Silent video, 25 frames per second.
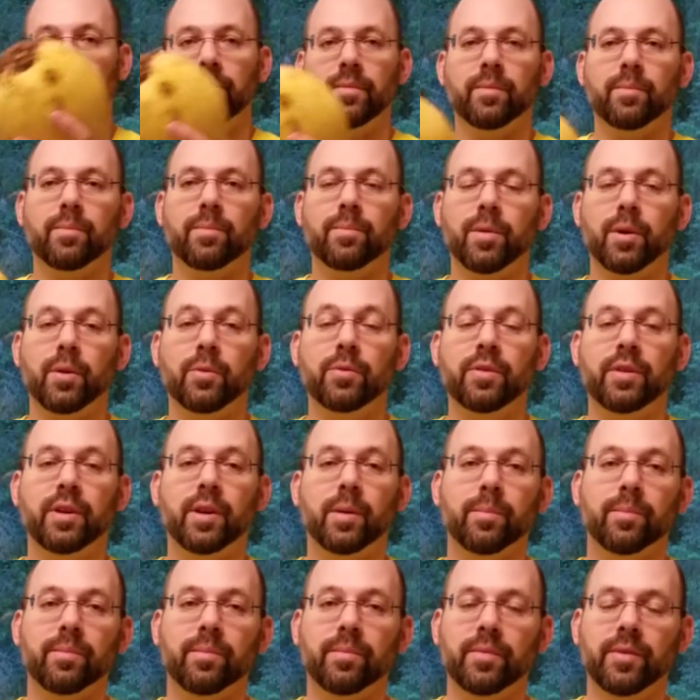Pro
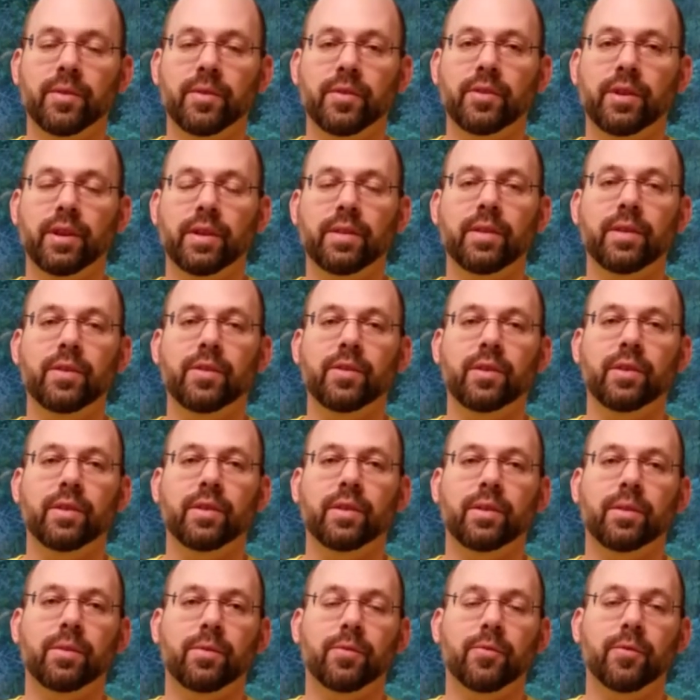tip: stick this in
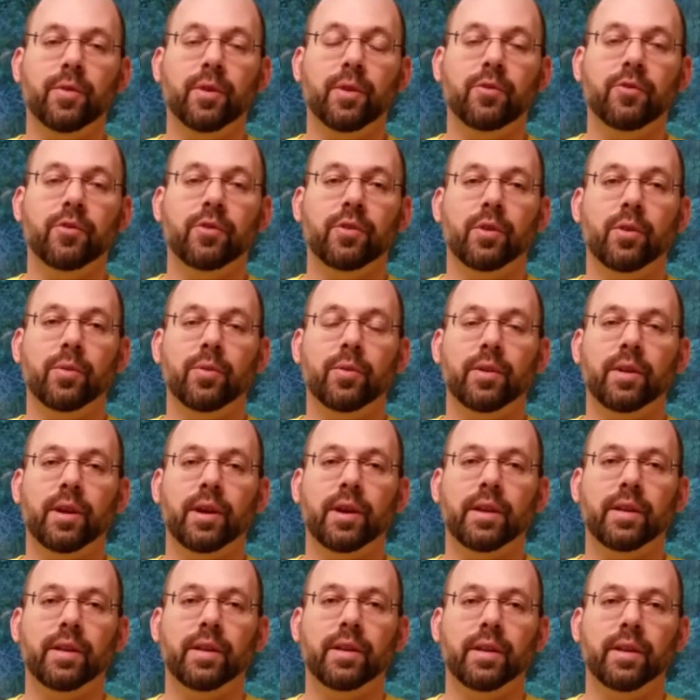the fridge
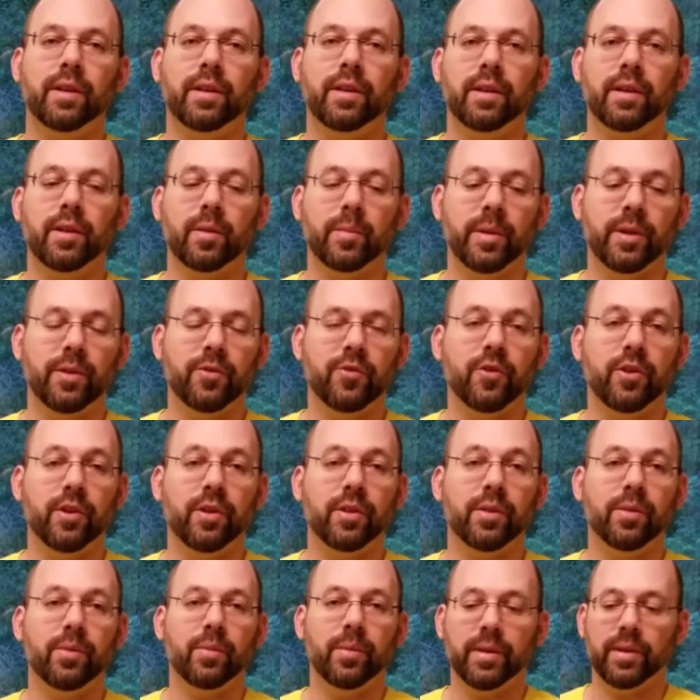overnight, and it'll be
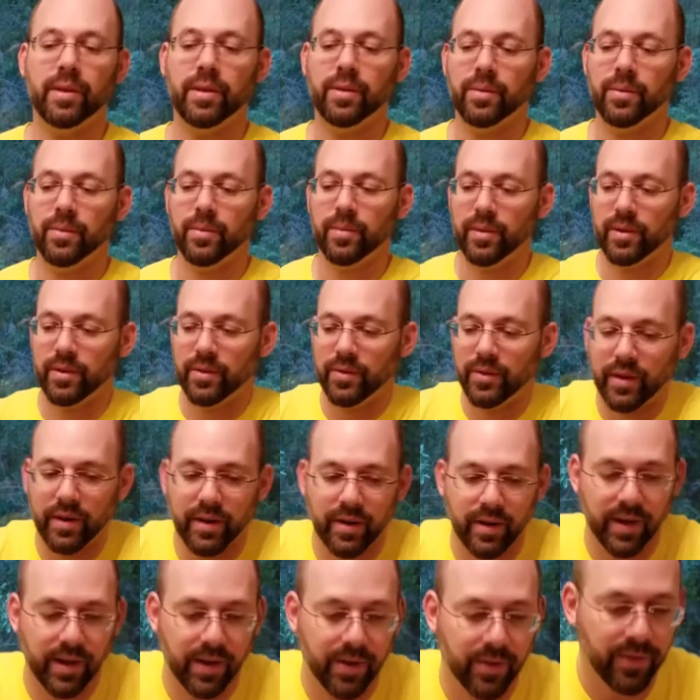chilled when you get
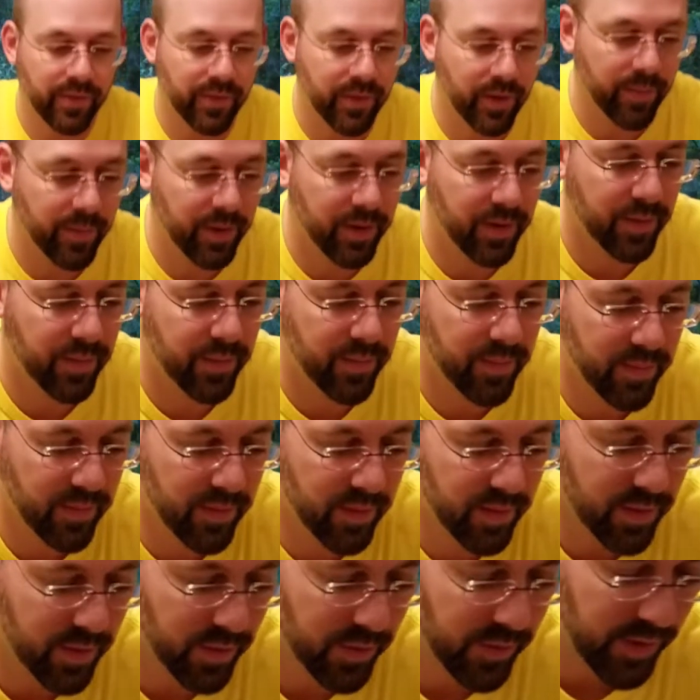it out. So I'm going to
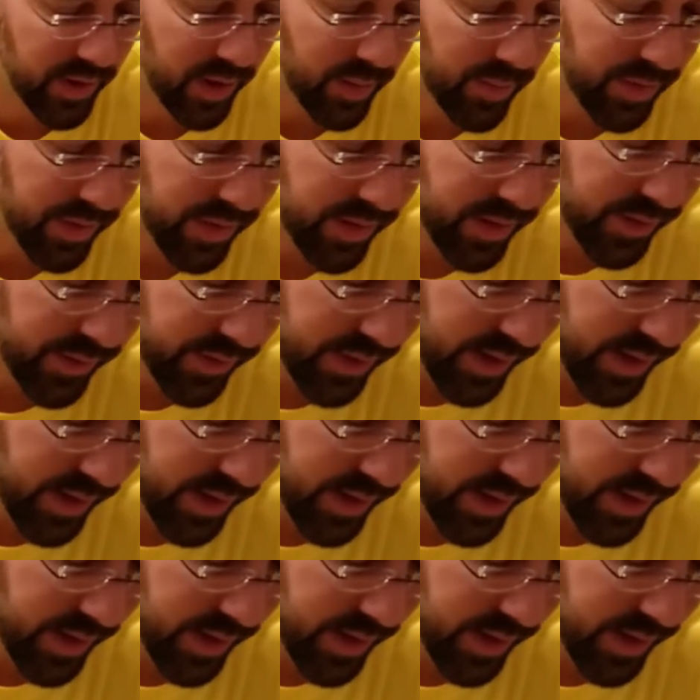go sample this,